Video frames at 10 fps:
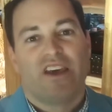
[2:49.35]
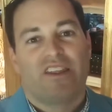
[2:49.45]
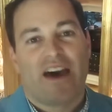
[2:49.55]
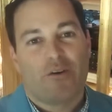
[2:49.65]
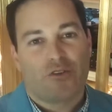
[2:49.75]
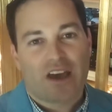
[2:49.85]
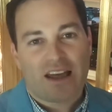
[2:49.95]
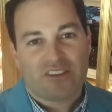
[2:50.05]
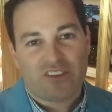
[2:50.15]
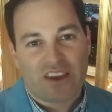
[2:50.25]
That will
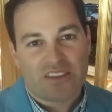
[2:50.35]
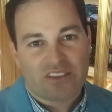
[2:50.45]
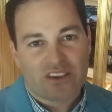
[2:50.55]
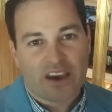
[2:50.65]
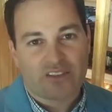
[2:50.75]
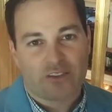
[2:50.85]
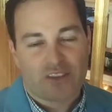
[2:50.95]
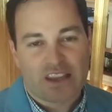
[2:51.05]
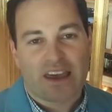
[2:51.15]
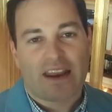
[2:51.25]
not stand the test of
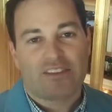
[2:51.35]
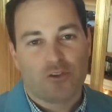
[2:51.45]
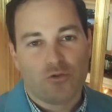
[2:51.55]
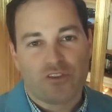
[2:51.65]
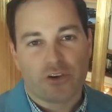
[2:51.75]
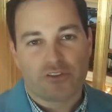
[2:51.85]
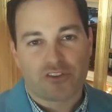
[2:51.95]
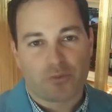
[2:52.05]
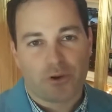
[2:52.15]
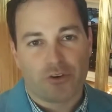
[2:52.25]
any kind of due
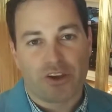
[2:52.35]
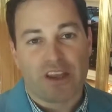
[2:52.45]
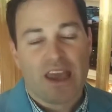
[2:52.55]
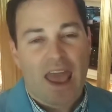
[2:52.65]
diligence period.